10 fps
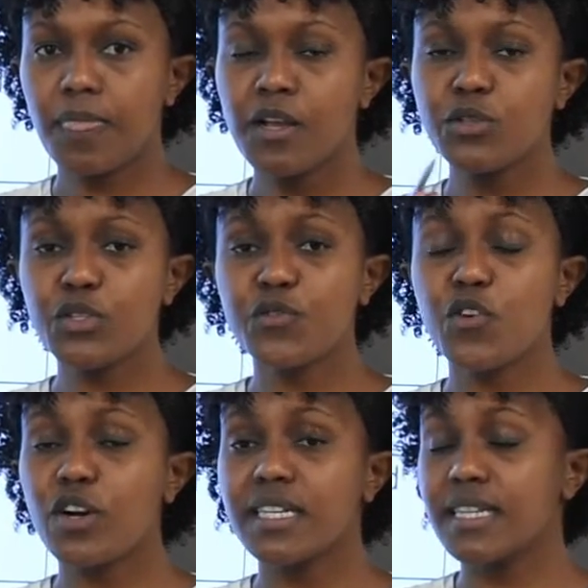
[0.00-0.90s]
So it
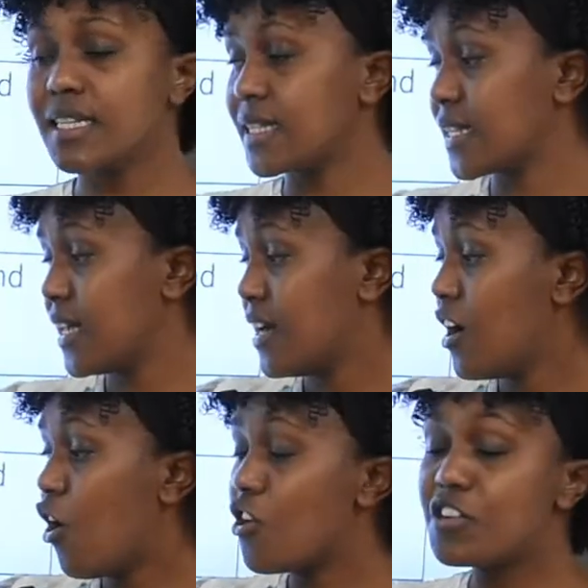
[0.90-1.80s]
focuses
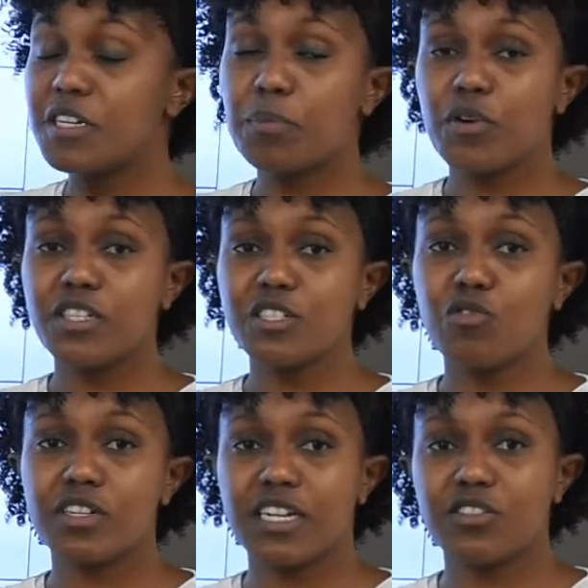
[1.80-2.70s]
on reporting
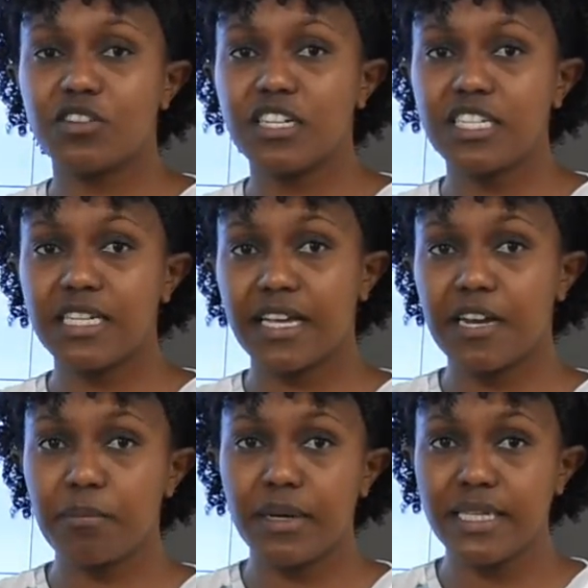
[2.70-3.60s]
what has already
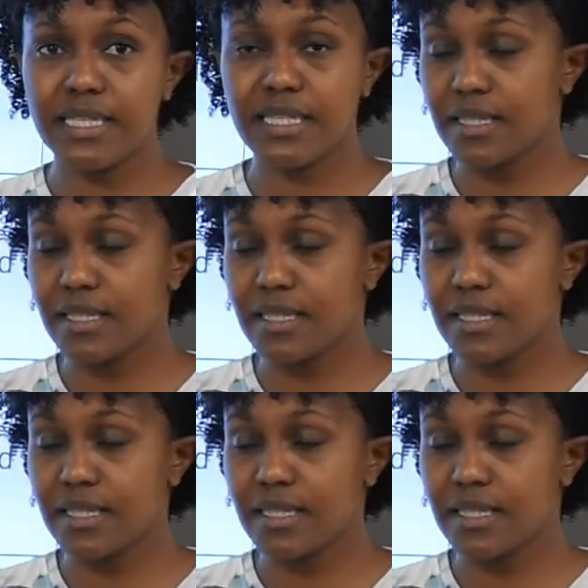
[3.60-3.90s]
taken place,